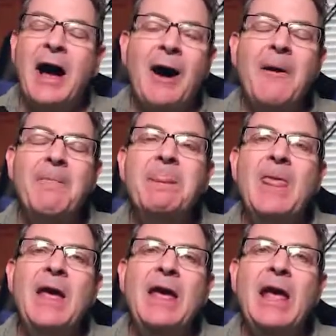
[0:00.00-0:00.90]
um,
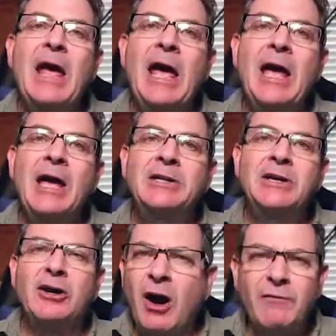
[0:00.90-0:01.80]
and
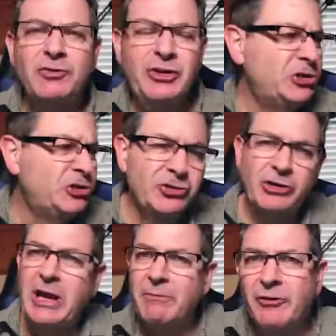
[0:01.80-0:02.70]
conversations are
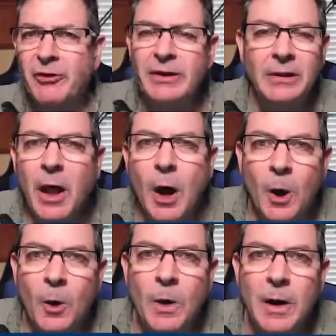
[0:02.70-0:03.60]
kept very
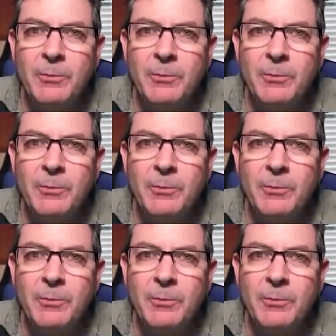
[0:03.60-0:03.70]
low